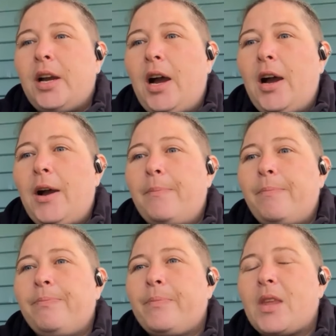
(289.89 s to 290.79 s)

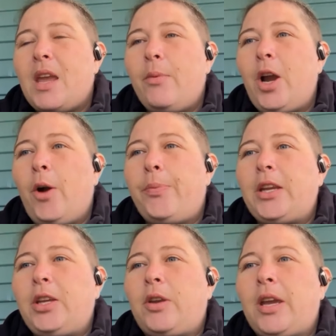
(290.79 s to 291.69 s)
And we hope
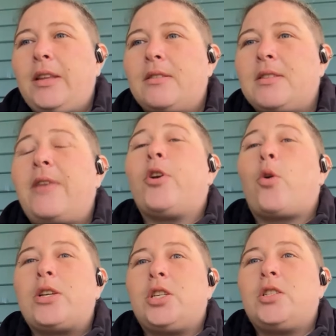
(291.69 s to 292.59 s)
that you can save
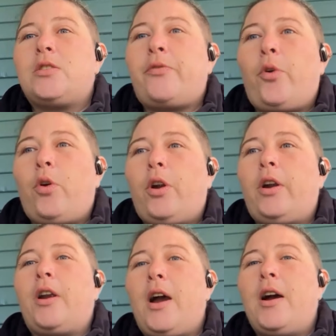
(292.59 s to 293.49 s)
your questions
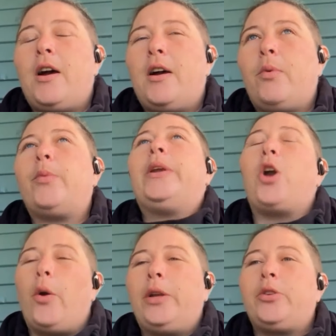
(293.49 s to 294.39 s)
for when
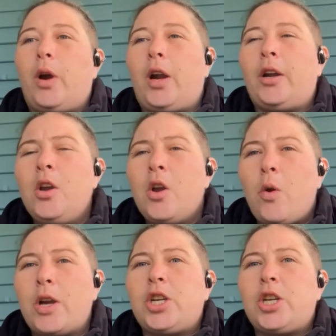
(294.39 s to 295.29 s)
we go and do our
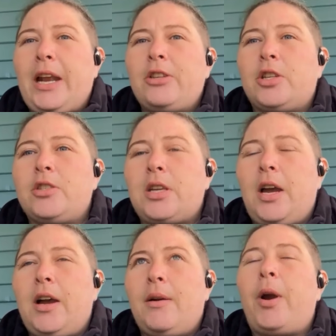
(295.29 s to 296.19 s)
question and answers
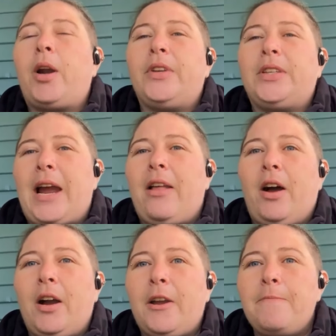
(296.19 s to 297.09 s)
part of the
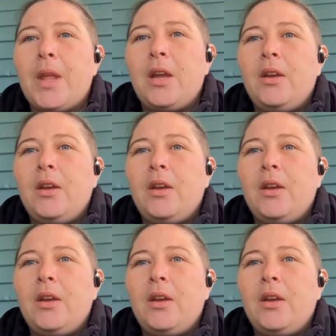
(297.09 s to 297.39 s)
dialogue.